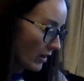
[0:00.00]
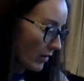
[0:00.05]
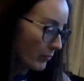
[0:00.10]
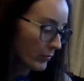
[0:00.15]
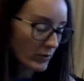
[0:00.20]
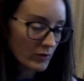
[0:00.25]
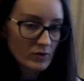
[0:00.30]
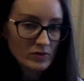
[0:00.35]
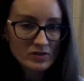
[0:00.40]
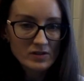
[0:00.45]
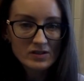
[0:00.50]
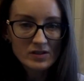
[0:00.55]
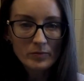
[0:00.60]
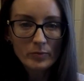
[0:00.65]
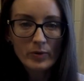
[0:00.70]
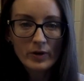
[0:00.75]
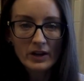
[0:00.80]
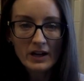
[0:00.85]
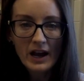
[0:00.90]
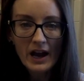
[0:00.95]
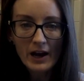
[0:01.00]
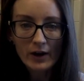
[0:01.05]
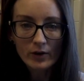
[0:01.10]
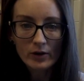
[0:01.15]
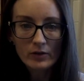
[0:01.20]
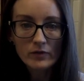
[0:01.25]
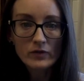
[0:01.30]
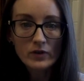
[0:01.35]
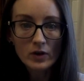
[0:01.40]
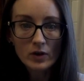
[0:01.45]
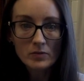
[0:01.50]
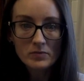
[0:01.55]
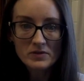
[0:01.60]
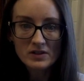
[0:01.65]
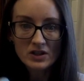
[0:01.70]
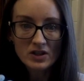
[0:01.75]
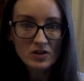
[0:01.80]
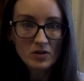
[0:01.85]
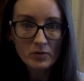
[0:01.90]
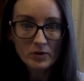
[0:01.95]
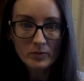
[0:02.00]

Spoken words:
produces some pretty acrid fumes and you don't want